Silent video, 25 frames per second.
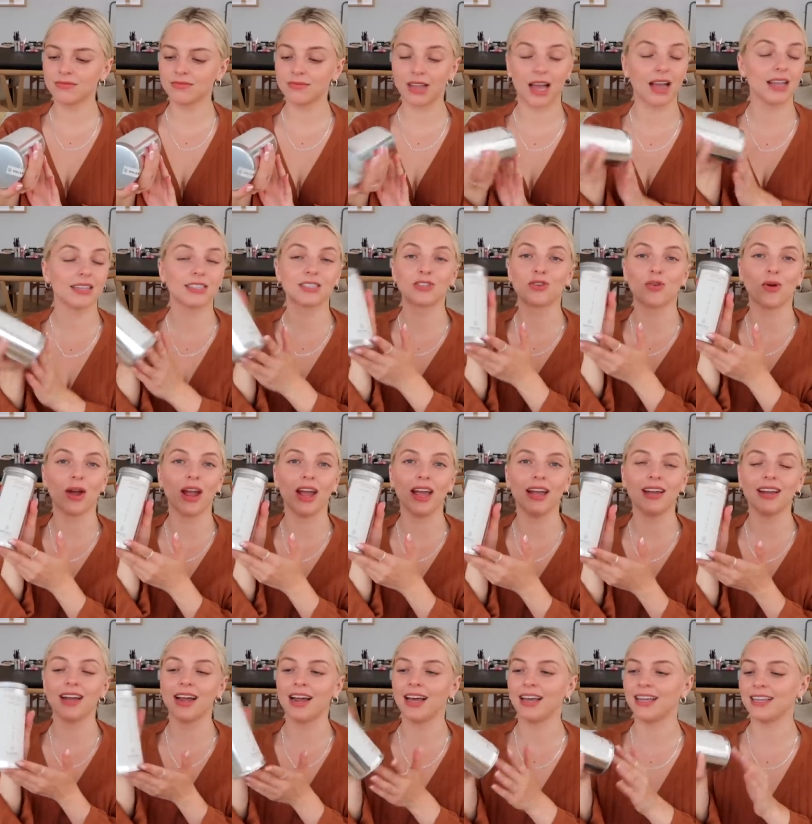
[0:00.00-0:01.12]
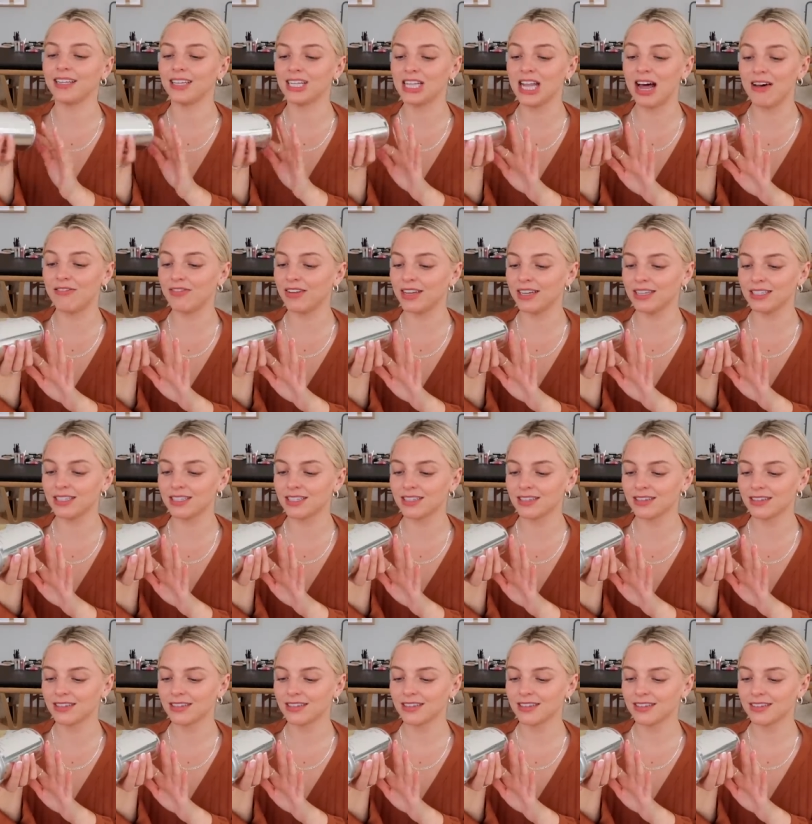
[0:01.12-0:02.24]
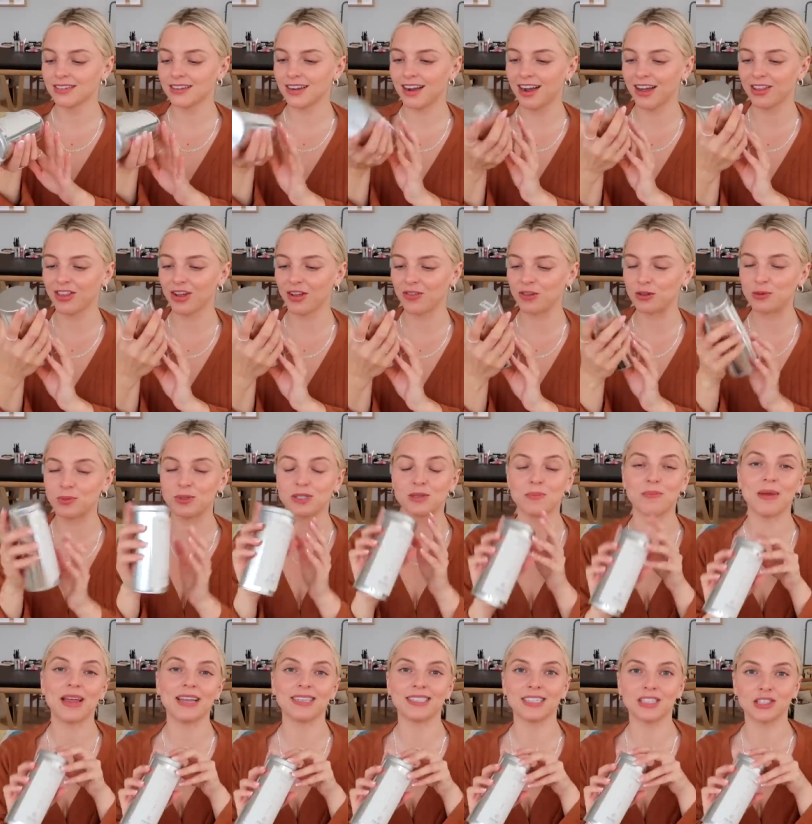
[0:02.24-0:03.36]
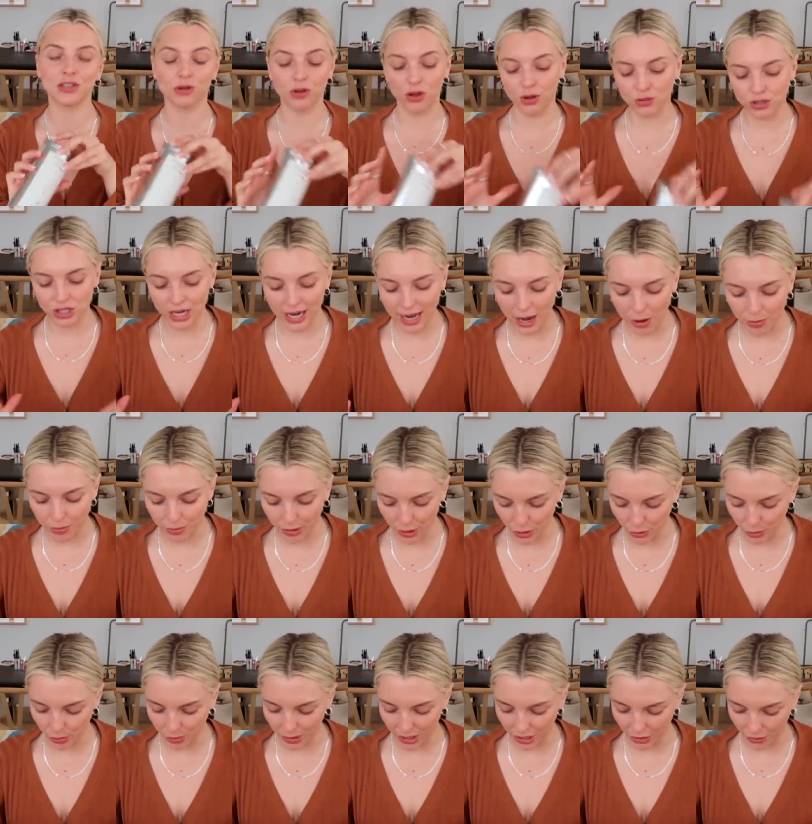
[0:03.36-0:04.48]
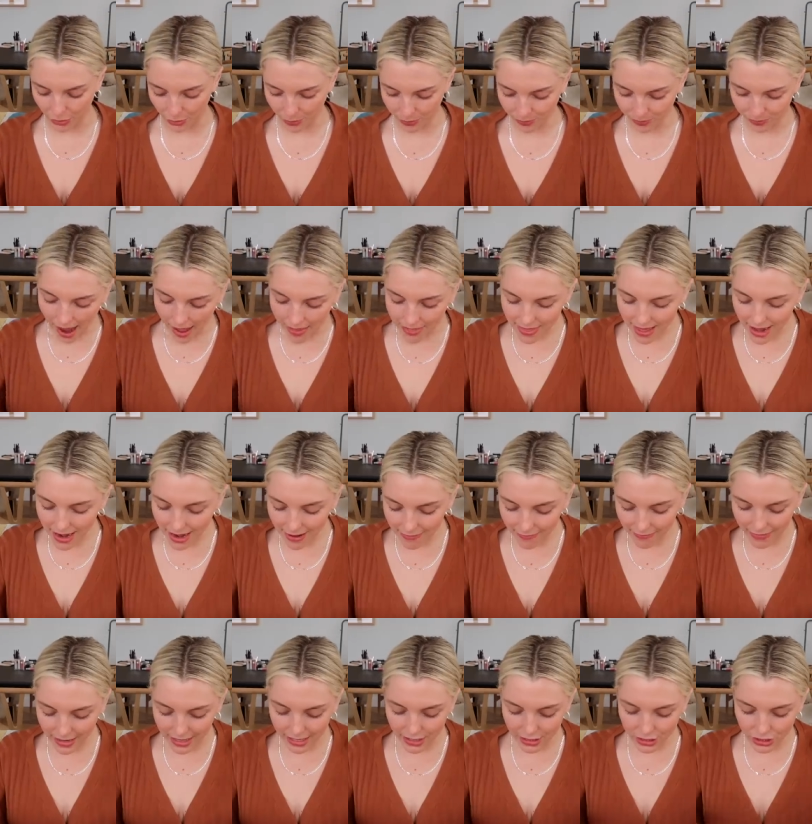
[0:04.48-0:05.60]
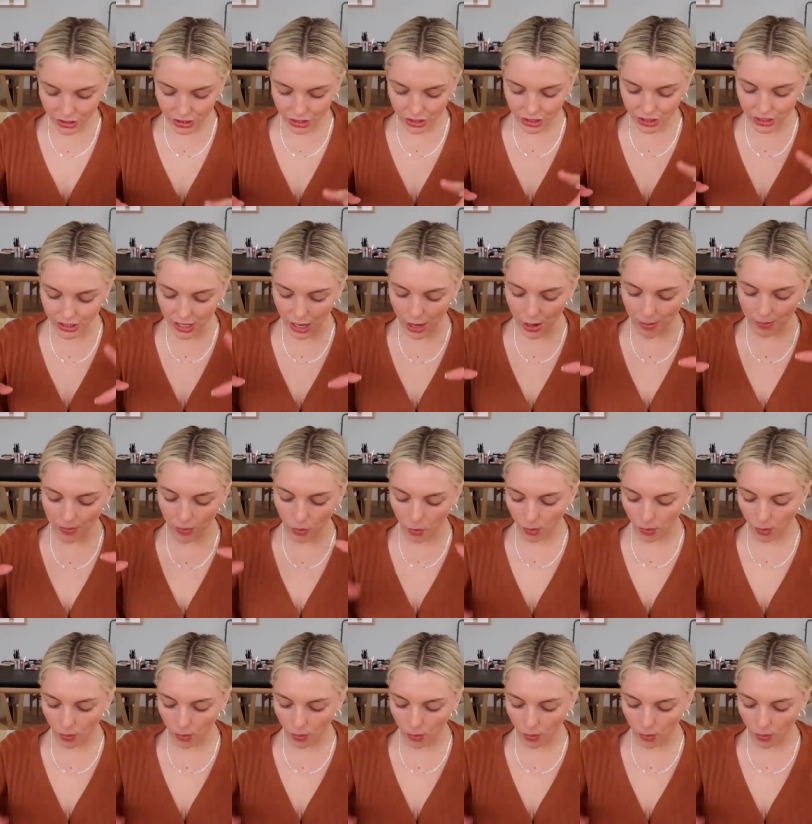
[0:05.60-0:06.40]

that's great. I love it. I thought this was amazing, so go check out Binu Binu. And then I finished some